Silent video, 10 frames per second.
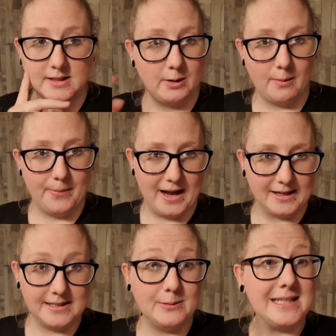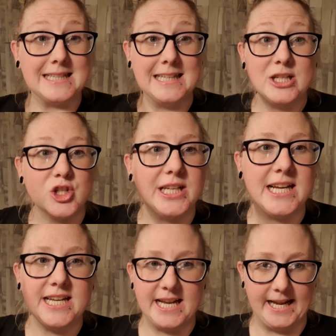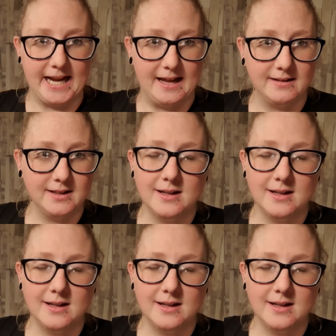so I'm back. So it's literally a year.